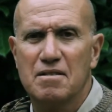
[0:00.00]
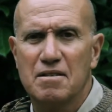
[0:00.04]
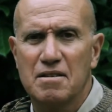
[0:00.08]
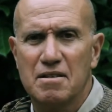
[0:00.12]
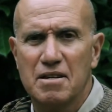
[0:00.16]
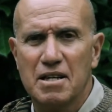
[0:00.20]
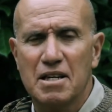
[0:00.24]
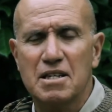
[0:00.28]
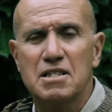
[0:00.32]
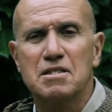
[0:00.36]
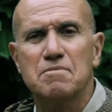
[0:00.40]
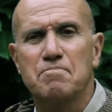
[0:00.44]

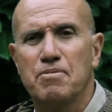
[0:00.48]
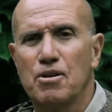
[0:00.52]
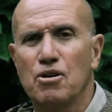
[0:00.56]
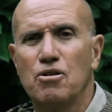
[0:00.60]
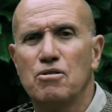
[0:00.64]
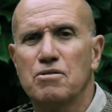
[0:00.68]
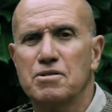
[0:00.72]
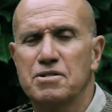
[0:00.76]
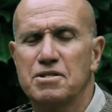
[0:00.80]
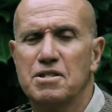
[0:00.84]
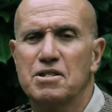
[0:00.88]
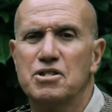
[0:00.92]

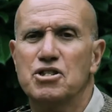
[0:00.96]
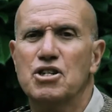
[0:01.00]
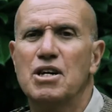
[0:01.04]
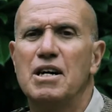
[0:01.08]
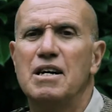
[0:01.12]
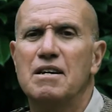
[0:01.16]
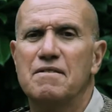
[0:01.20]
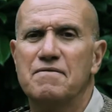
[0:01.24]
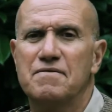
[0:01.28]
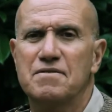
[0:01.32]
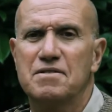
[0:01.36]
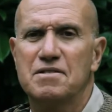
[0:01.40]
explores the
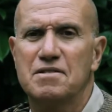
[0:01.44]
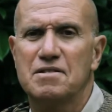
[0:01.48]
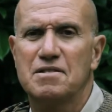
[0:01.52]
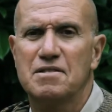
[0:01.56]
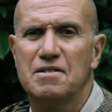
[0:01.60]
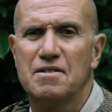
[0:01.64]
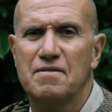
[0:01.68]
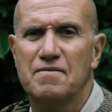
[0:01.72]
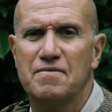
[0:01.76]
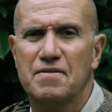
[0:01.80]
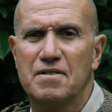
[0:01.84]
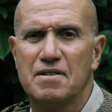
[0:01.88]
shafts
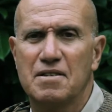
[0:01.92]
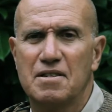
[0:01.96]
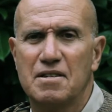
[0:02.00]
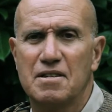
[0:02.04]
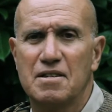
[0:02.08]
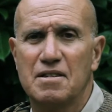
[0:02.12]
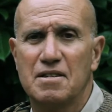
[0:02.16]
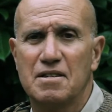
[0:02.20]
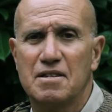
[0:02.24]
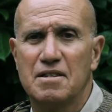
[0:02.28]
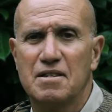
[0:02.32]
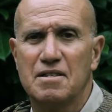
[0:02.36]

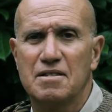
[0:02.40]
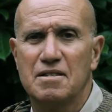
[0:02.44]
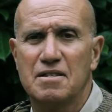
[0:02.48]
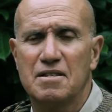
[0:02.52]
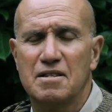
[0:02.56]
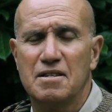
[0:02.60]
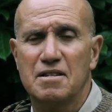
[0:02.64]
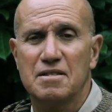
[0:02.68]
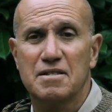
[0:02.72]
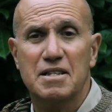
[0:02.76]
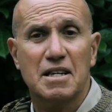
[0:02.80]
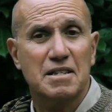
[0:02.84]

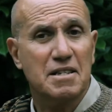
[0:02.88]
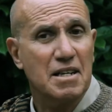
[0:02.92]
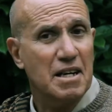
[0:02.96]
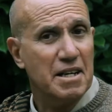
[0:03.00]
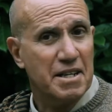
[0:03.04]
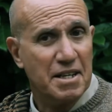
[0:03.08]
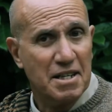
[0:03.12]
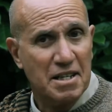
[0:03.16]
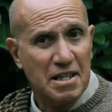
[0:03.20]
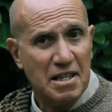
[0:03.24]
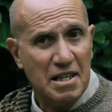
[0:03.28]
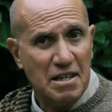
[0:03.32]
that are
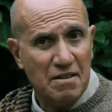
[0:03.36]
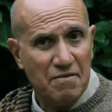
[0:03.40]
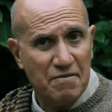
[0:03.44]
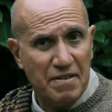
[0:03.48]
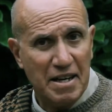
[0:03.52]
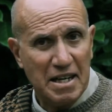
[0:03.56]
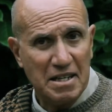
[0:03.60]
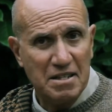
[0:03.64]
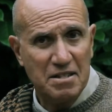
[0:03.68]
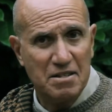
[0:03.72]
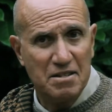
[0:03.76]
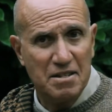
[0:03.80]
a key
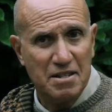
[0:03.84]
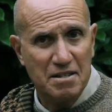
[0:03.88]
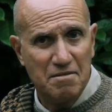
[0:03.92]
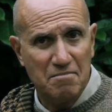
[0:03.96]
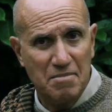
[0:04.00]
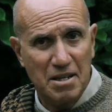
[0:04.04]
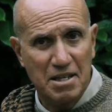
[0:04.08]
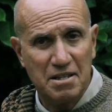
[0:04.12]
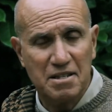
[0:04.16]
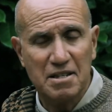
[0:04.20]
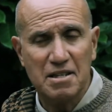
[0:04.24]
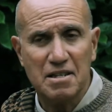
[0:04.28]
factor in
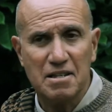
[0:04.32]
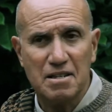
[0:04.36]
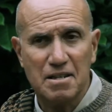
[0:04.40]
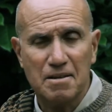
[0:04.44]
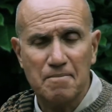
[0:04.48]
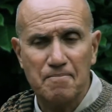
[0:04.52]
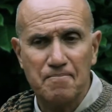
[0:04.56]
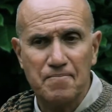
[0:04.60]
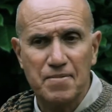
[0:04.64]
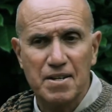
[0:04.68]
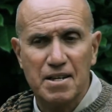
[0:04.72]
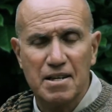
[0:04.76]
my theory.
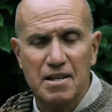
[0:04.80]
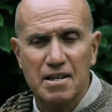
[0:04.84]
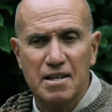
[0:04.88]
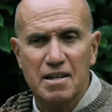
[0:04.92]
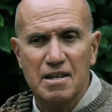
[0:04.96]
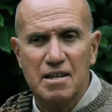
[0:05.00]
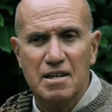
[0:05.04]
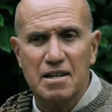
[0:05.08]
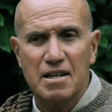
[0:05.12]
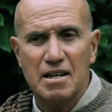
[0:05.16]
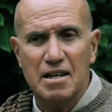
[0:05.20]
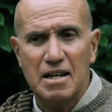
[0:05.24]

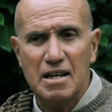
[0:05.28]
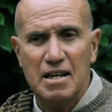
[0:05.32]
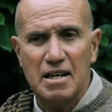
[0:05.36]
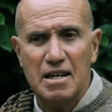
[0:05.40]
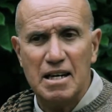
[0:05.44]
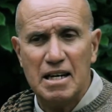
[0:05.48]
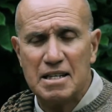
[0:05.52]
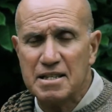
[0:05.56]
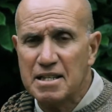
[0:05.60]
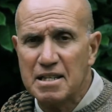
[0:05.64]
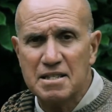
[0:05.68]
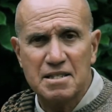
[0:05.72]

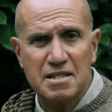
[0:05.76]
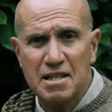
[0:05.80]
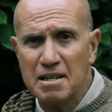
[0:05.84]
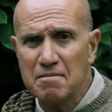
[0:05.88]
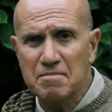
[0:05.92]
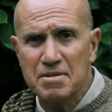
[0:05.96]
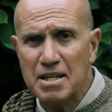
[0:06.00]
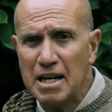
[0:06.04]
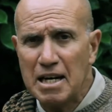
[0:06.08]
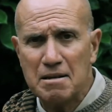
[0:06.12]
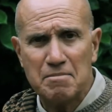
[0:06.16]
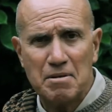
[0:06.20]
At that same
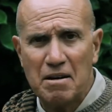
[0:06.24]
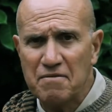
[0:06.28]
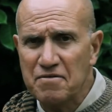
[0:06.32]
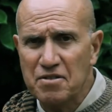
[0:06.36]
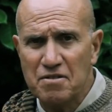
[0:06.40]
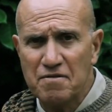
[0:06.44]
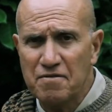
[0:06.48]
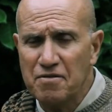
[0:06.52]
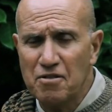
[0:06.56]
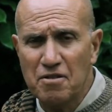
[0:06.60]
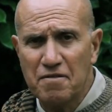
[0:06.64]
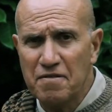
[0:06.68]
time, after
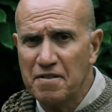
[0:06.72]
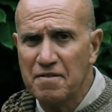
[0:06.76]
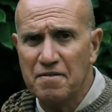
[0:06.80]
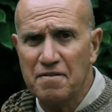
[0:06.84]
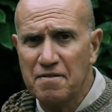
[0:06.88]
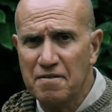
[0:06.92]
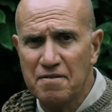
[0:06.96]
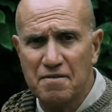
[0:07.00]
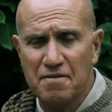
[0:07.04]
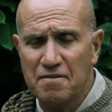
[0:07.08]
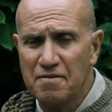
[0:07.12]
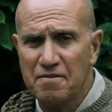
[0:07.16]

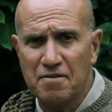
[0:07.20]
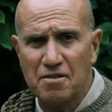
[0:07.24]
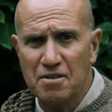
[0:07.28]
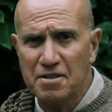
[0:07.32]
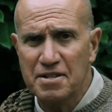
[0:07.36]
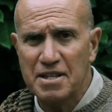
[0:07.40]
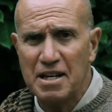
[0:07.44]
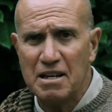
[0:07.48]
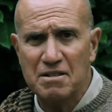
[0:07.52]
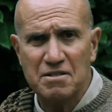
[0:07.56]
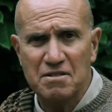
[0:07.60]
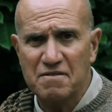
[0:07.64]

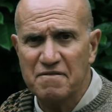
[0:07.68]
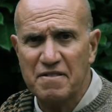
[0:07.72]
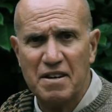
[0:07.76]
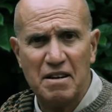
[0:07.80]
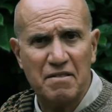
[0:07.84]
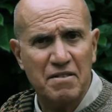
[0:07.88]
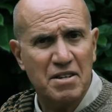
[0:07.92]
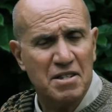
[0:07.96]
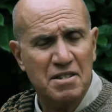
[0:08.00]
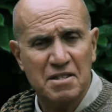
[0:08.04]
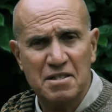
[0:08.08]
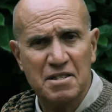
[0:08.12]

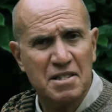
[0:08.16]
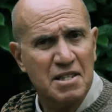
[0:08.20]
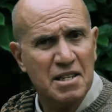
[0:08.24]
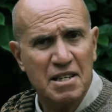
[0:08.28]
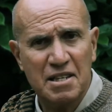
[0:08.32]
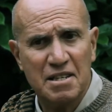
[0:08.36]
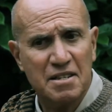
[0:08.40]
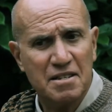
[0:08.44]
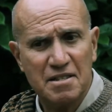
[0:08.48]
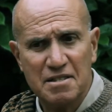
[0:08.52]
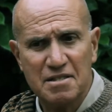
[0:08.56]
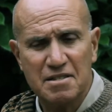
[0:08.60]
4,500 4,
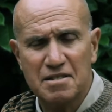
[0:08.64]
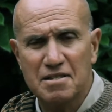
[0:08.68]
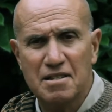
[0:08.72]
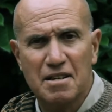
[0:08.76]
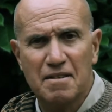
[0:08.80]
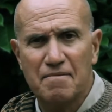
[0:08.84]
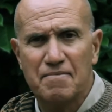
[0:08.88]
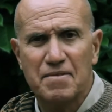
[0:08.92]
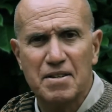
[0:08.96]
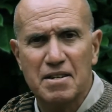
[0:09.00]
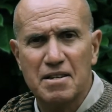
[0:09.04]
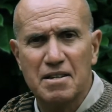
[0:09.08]
years,
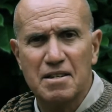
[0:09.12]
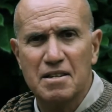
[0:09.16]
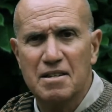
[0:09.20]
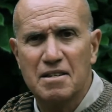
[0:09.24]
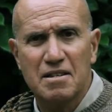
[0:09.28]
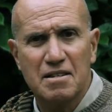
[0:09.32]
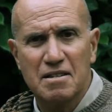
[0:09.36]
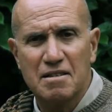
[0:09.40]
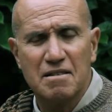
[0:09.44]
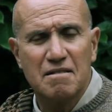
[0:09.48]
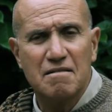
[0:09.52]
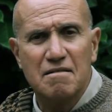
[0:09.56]

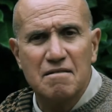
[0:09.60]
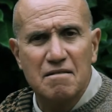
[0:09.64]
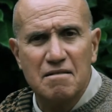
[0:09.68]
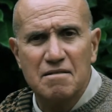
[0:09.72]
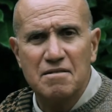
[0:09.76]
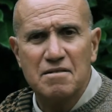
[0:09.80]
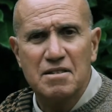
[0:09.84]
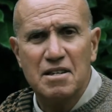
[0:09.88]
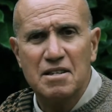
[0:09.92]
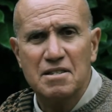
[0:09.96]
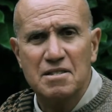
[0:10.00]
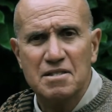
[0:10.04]

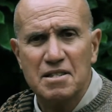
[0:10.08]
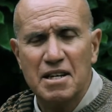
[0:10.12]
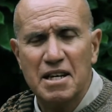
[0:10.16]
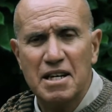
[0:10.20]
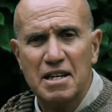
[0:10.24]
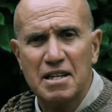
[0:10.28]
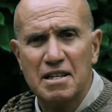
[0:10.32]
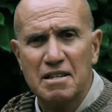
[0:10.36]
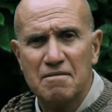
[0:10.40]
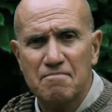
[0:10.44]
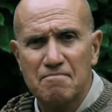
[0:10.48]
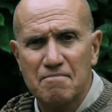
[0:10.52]
there is
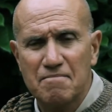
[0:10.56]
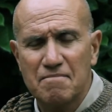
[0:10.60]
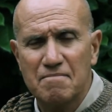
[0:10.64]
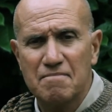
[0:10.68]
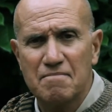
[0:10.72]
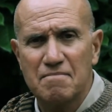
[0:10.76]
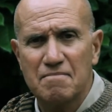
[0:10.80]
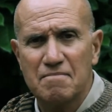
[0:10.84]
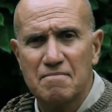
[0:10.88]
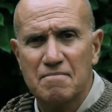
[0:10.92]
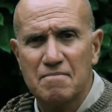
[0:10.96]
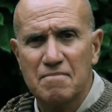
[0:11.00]
a
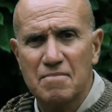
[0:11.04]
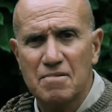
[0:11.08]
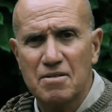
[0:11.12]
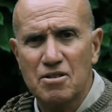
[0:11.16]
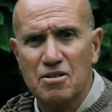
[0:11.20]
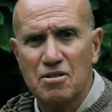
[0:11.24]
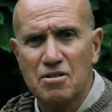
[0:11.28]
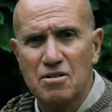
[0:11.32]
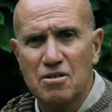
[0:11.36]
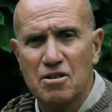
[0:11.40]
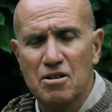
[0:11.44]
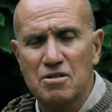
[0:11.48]

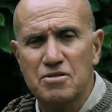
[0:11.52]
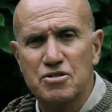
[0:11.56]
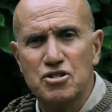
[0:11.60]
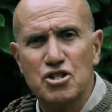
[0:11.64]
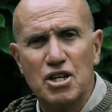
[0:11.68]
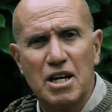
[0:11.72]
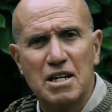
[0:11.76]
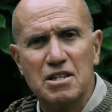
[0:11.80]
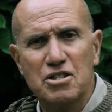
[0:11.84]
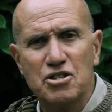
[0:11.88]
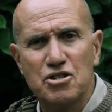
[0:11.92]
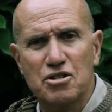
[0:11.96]

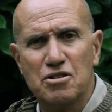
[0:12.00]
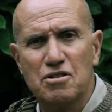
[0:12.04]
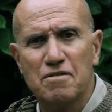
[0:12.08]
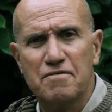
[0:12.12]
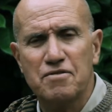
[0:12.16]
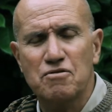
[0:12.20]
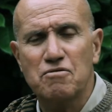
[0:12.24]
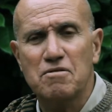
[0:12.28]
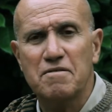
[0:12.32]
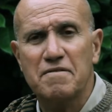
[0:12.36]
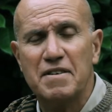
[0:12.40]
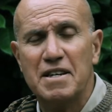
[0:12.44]
conjunction of
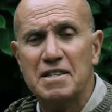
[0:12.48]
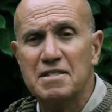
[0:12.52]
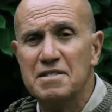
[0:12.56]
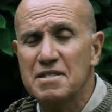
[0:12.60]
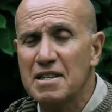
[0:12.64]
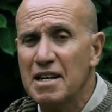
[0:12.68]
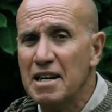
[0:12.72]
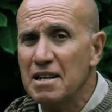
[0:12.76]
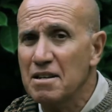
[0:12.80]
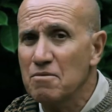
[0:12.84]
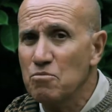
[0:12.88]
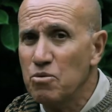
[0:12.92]
two events.
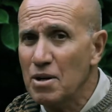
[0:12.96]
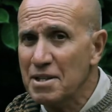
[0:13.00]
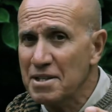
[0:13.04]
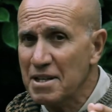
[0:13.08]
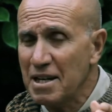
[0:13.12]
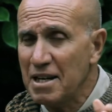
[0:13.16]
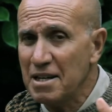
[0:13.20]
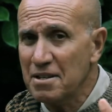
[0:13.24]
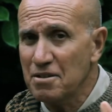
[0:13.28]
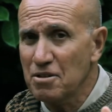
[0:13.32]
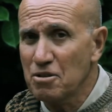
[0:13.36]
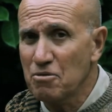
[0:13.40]
And what
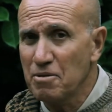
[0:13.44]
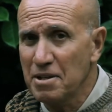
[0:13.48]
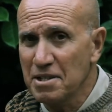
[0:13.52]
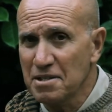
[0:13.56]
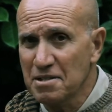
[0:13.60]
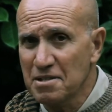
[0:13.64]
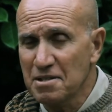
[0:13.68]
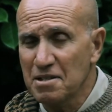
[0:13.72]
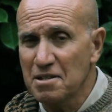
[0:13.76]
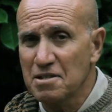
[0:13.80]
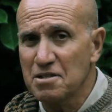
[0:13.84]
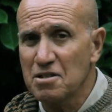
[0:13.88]
are the
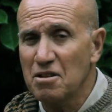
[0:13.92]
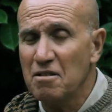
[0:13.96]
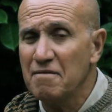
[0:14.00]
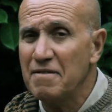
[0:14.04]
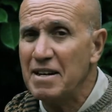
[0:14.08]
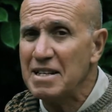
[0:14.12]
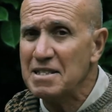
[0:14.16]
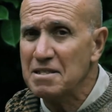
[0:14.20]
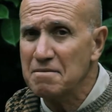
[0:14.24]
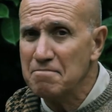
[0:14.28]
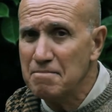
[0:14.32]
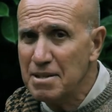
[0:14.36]
coincidences of
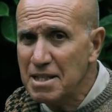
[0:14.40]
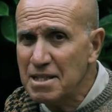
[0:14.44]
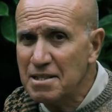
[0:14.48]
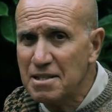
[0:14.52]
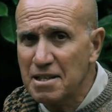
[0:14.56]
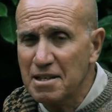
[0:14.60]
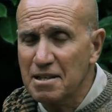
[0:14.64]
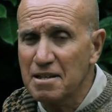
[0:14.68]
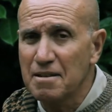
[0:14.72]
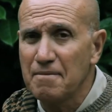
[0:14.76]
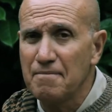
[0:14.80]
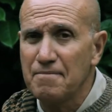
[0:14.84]
us meeting?